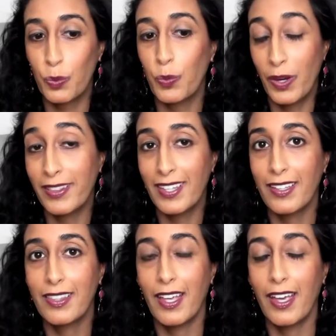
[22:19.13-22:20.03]
one
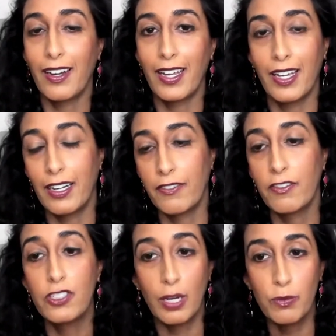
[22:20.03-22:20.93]
thing that I kind of
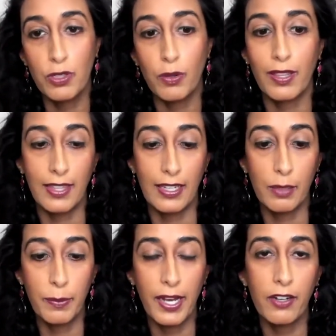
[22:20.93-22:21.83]
jump to and think
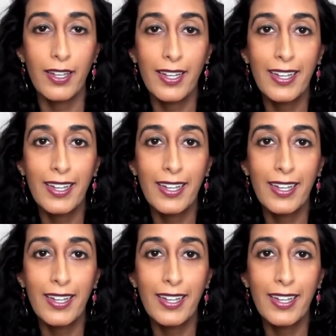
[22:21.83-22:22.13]
about.